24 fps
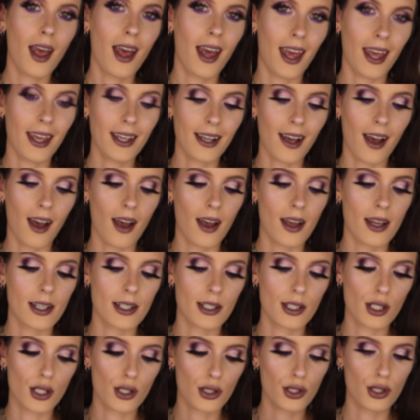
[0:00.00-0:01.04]
Hey
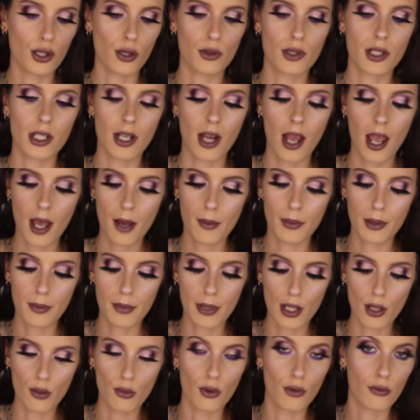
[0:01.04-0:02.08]
guys, so today I'm going
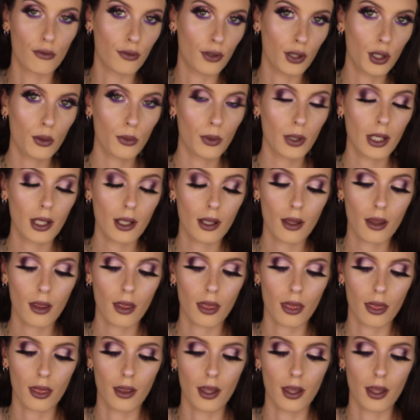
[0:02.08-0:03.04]
to be reviewing